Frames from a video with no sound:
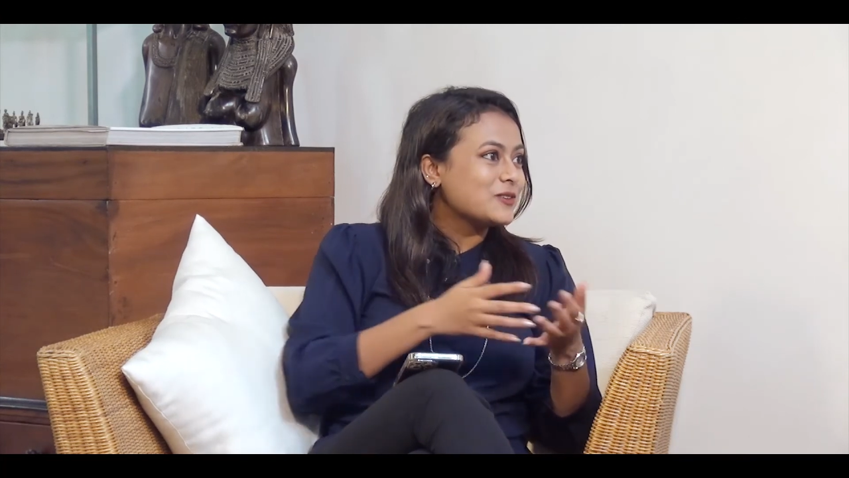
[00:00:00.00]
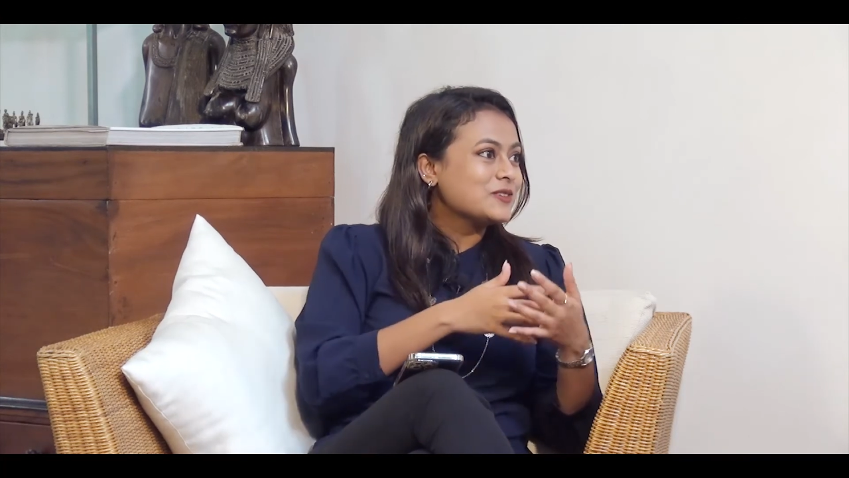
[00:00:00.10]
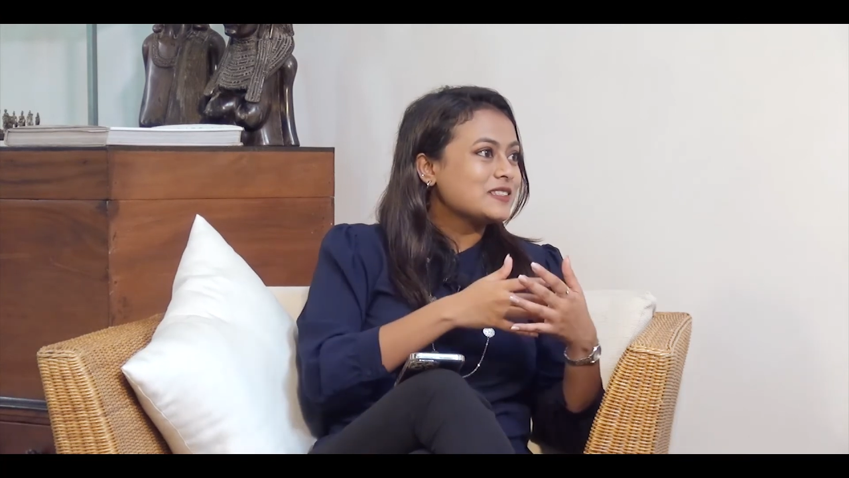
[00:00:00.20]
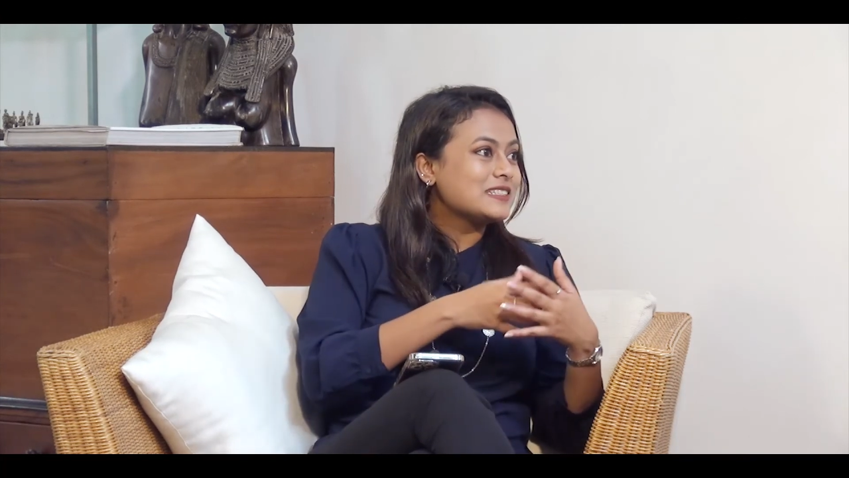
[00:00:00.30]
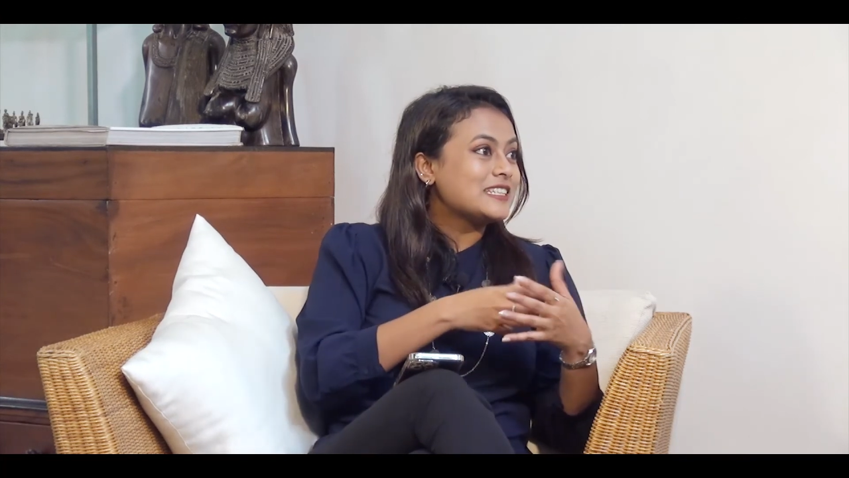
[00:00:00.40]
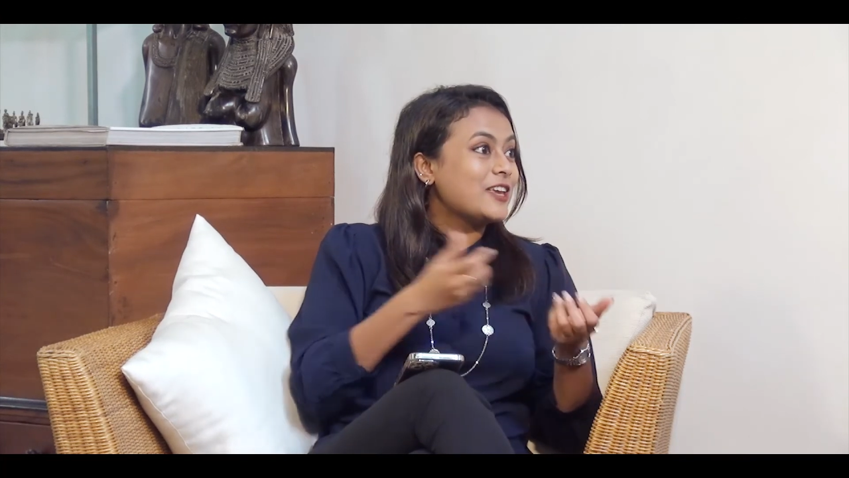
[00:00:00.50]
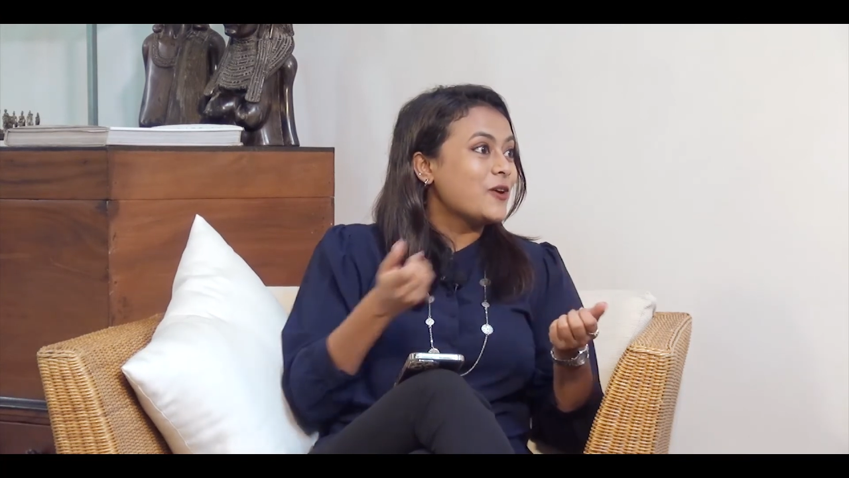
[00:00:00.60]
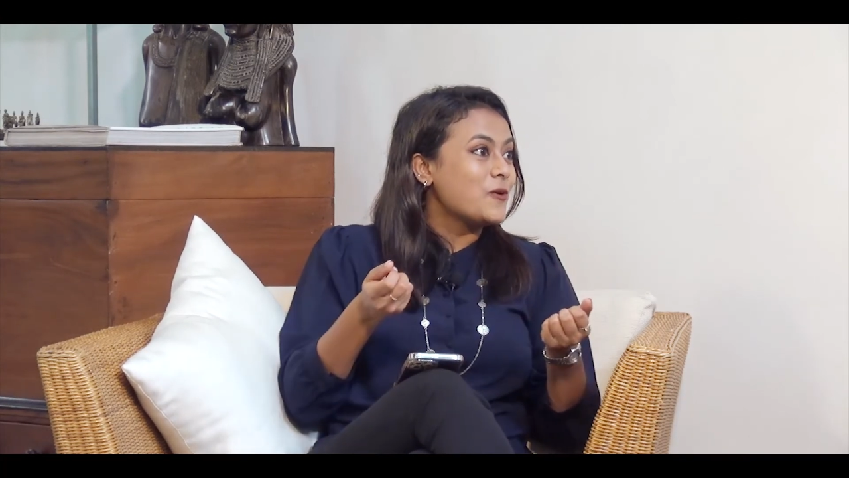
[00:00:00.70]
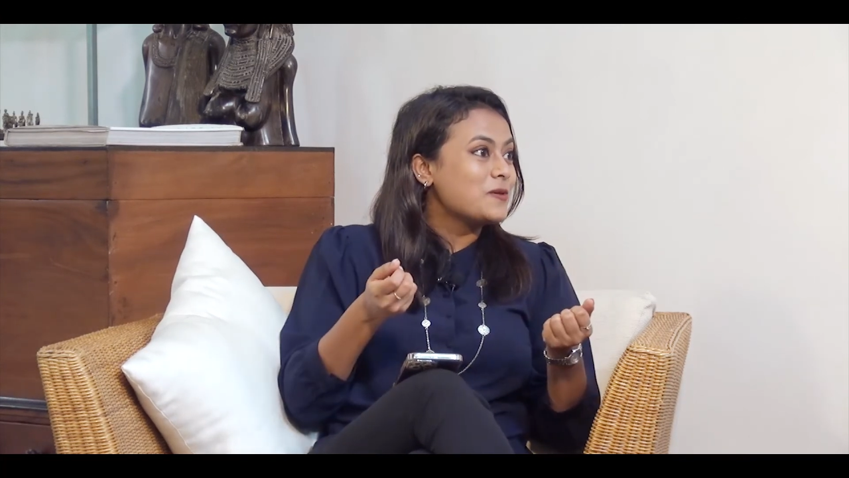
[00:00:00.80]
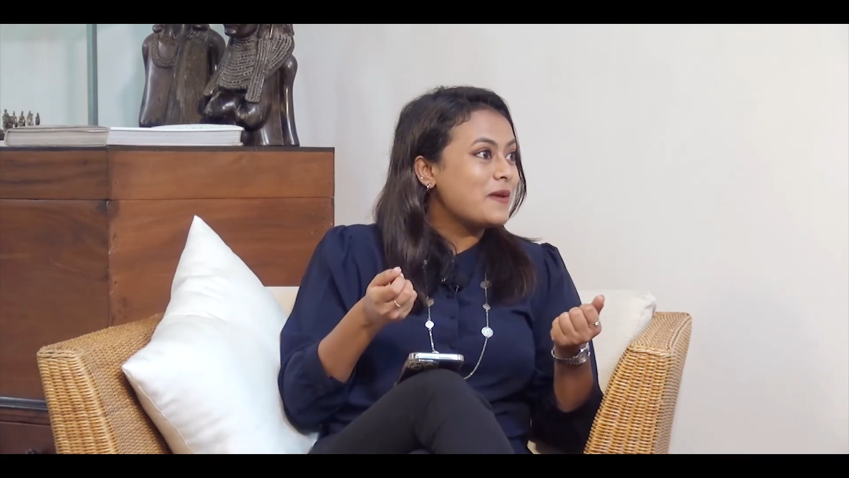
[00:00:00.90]
you know, yeah. Take
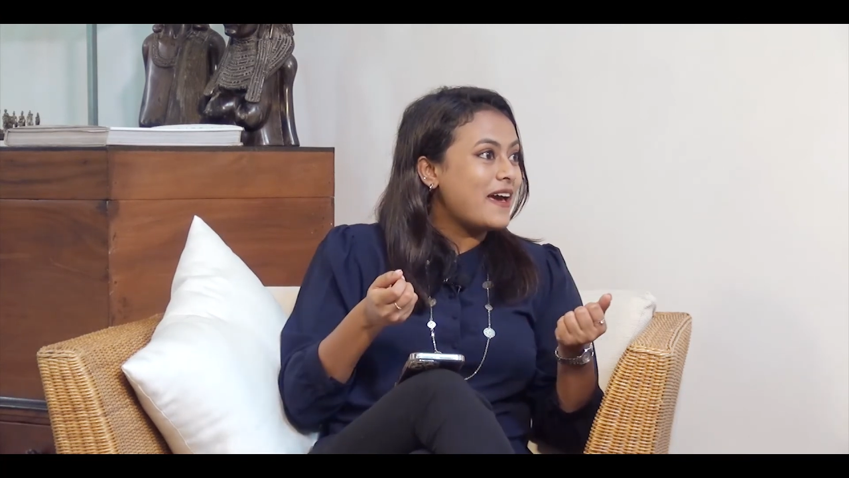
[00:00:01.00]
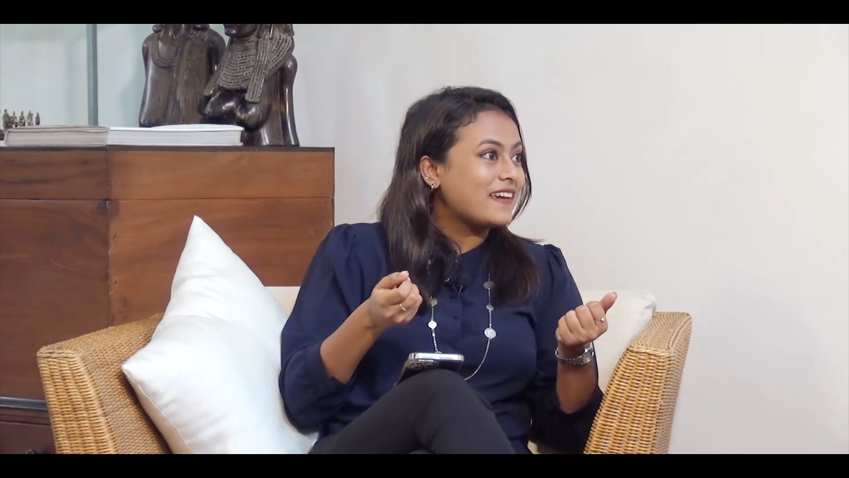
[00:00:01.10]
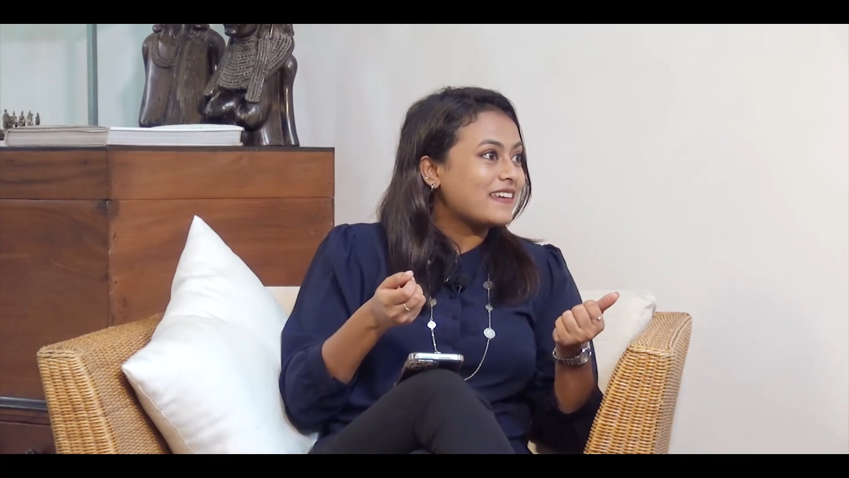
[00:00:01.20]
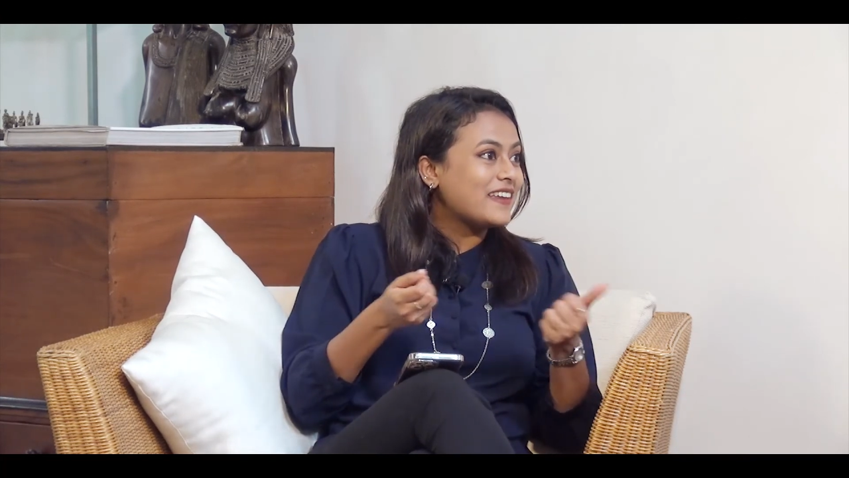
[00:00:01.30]
your own bag.